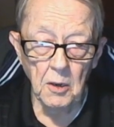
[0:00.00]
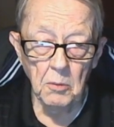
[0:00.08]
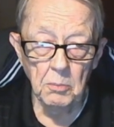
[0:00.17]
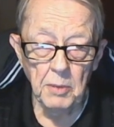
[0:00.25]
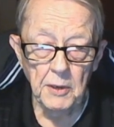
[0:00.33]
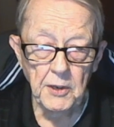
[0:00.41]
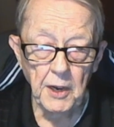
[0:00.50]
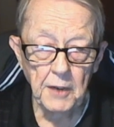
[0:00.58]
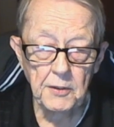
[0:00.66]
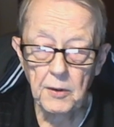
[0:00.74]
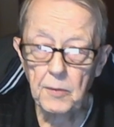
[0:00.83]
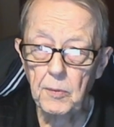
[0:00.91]
But
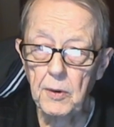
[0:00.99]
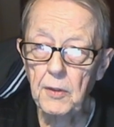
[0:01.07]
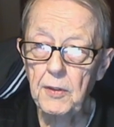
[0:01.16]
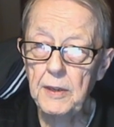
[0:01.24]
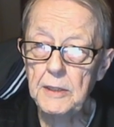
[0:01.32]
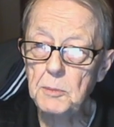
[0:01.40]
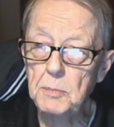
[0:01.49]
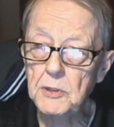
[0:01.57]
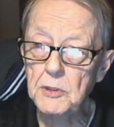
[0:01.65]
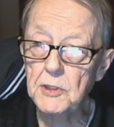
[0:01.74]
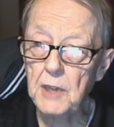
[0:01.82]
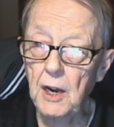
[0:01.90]
yet there were these
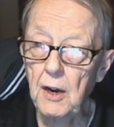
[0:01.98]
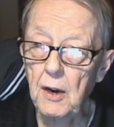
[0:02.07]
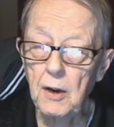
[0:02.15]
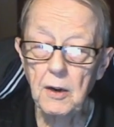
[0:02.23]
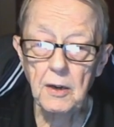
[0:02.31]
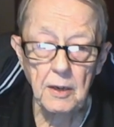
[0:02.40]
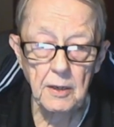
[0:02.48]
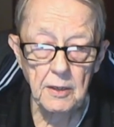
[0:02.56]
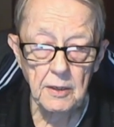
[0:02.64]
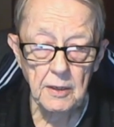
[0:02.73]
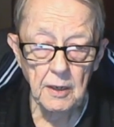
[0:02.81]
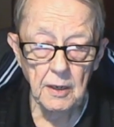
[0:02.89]
bizarre
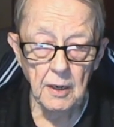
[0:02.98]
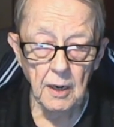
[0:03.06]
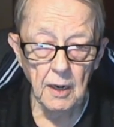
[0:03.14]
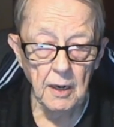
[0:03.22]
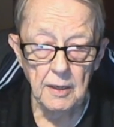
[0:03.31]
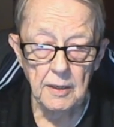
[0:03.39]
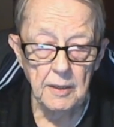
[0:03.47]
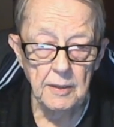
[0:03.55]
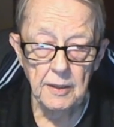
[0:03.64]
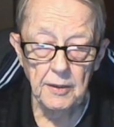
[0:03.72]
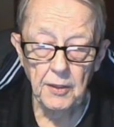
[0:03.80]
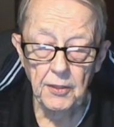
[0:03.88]
uh,
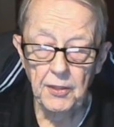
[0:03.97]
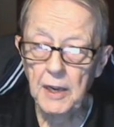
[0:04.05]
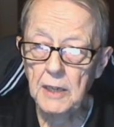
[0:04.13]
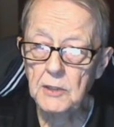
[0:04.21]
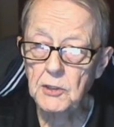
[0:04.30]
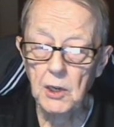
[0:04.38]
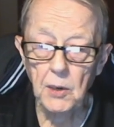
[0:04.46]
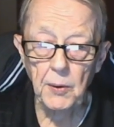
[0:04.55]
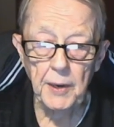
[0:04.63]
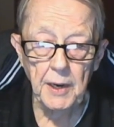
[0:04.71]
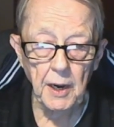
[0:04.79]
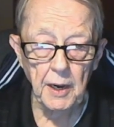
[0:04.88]
things
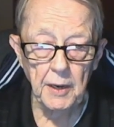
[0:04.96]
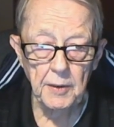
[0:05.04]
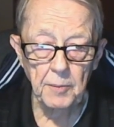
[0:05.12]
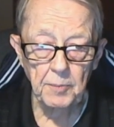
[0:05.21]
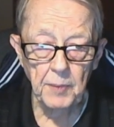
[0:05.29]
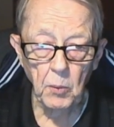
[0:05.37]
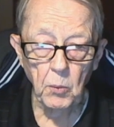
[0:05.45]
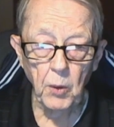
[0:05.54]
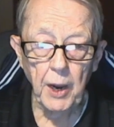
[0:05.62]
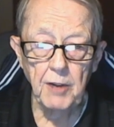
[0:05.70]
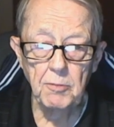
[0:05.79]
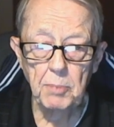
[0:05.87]
going on.
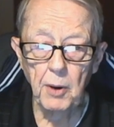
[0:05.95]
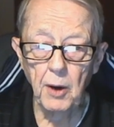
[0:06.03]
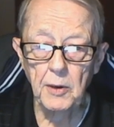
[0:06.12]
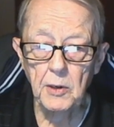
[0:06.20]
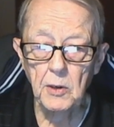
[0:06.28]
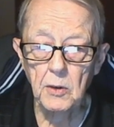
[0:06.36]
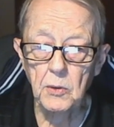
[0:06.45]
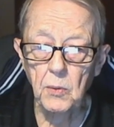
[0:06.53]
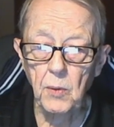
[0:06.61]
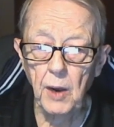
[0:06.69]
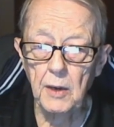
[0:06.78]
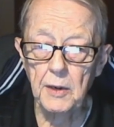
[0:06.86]
Wave particle
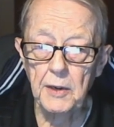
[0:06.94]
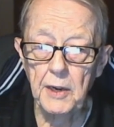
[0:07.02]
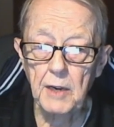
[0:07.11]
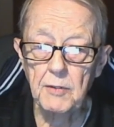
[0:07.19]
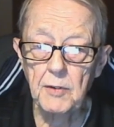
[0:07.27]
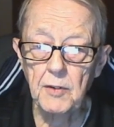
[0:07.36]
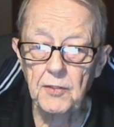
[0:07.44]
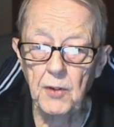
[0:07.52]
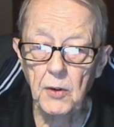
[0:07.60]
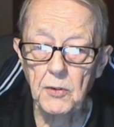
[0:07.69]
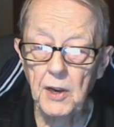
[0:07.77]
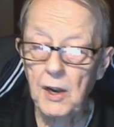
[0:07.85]
duality of a
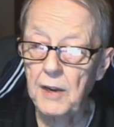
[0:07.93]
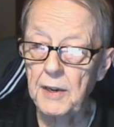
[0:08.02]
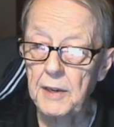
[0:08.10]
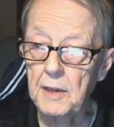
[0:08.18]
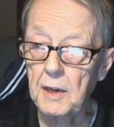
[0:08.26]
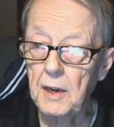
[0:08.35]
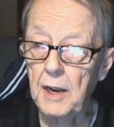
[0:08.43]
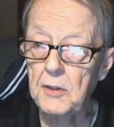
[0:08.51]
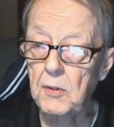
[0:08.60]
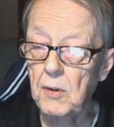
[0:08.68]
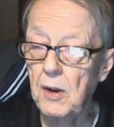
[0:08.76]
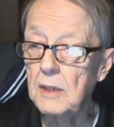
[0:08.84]
photon and
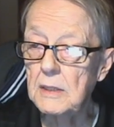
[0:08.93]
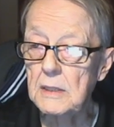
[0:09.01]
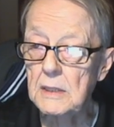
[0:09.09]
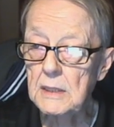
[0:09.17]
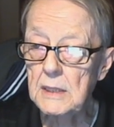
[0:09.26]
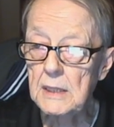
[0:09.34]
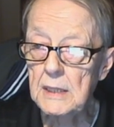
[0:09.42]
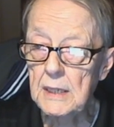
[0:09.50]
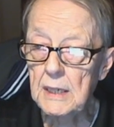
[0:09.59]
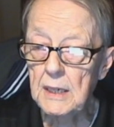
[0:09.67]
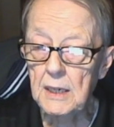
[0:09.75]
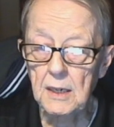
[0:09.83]
electron
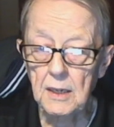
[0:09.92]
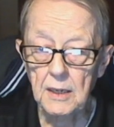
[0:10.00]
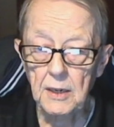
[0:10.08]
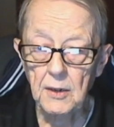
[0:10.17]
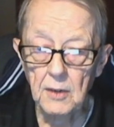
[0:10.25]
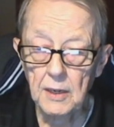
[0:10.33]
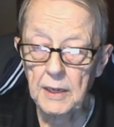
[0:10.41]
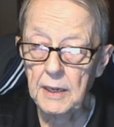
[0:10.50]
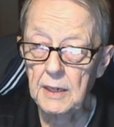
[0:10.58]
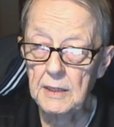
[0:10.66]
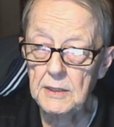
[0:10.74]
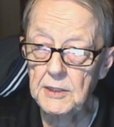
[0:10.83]
clearly
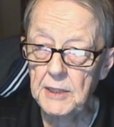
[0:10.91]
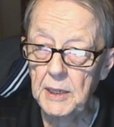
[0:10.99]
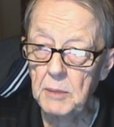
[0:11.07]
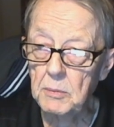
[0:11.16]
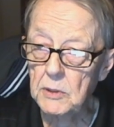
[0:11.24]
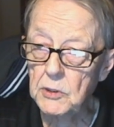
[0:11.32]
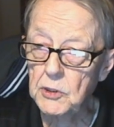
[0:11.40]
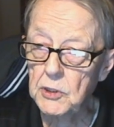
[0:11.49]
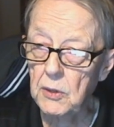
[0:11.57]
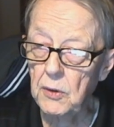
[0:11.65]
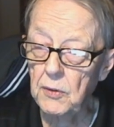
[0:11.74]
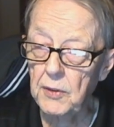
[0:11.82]
seem to
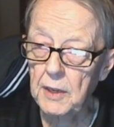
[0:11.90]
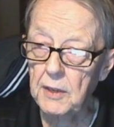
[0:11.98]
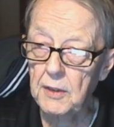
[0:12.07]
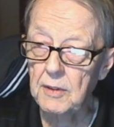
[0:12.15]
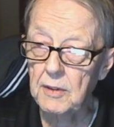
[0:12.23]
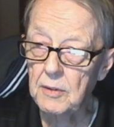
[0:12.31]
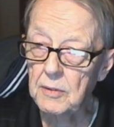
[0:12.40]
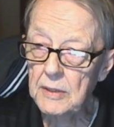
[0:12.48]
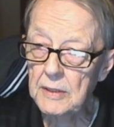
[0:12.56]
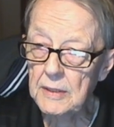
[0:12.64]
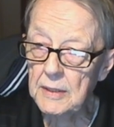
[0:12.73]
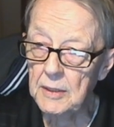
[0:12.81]
show that
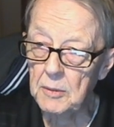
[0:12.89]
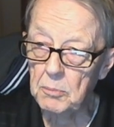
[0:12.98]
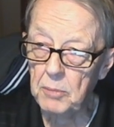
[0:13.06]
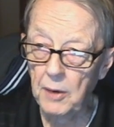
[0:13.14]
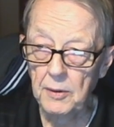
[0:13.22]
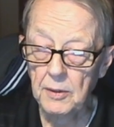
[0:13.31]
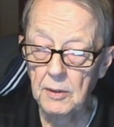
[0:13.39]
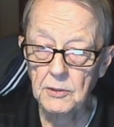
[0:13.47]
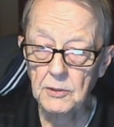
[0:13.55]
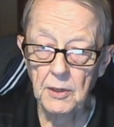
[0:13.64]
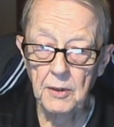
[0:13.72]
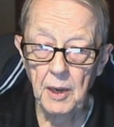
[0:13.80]

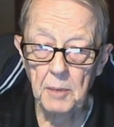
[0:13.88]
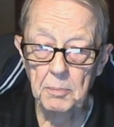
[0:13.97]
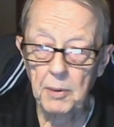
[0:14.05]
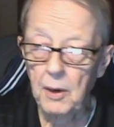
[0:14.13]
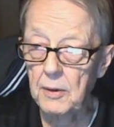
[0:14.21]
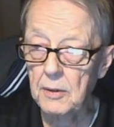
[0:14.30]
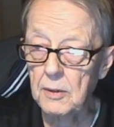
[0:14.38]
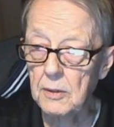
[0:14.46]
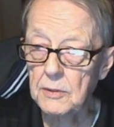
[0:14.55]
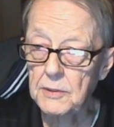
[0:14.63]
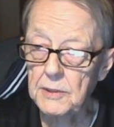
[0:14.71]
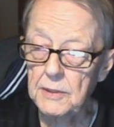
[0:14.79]
particles are not
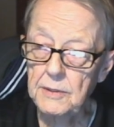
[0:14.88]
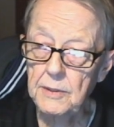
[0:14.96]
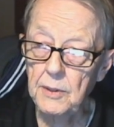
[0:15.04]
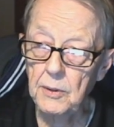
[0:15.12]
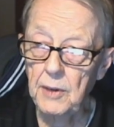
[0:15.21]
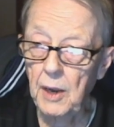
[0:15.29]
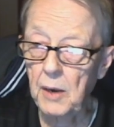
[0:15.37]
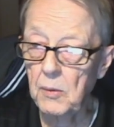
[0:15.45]
particles and they're not